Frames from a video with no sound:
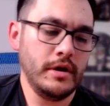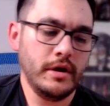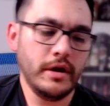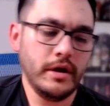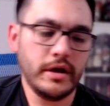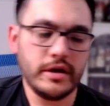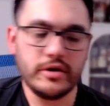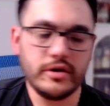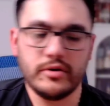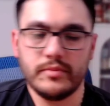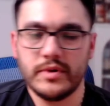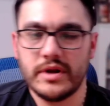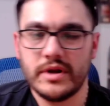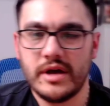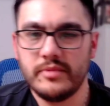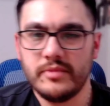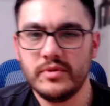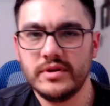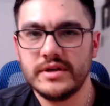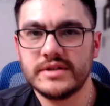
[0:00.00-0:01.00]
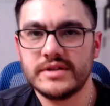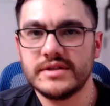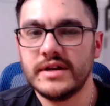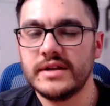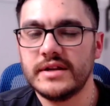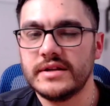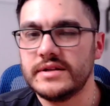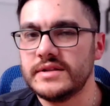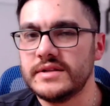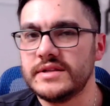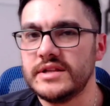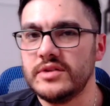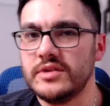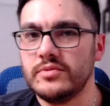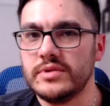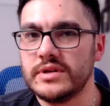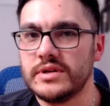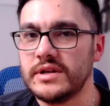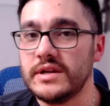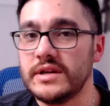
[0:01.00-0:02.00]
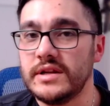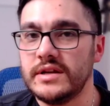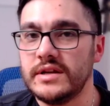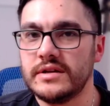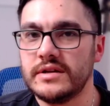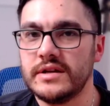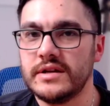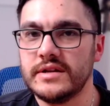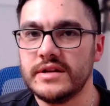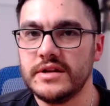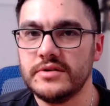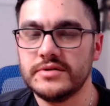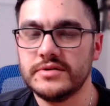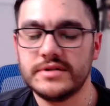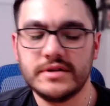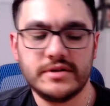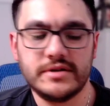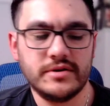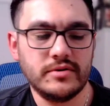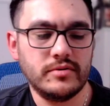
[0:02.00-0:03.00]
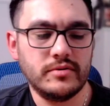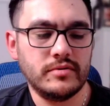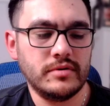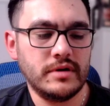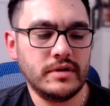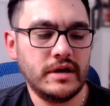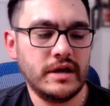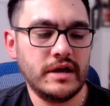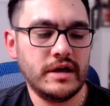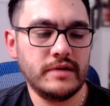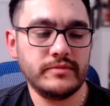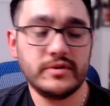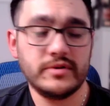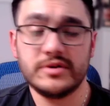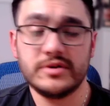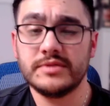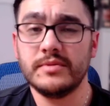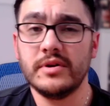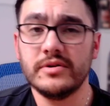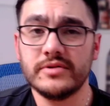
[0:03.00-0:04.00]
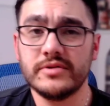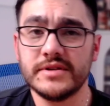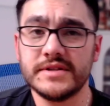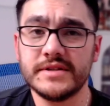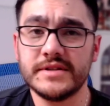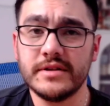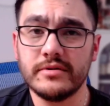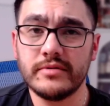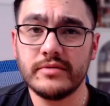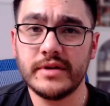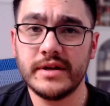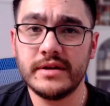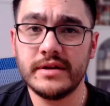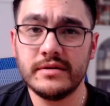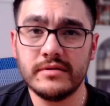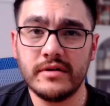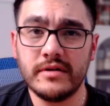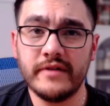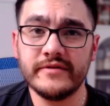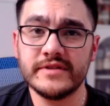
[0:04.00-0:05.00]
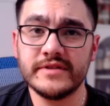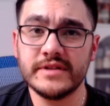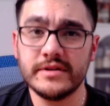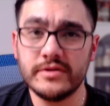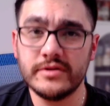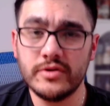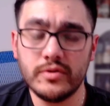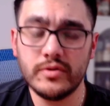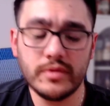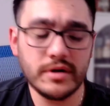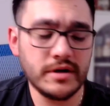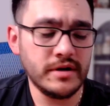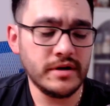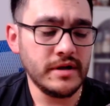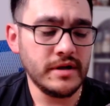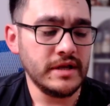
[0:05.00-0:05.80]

You know, but I'm really excited to see what Nc'nean continues to do. Um, they're a smaller distillery, obviously newer.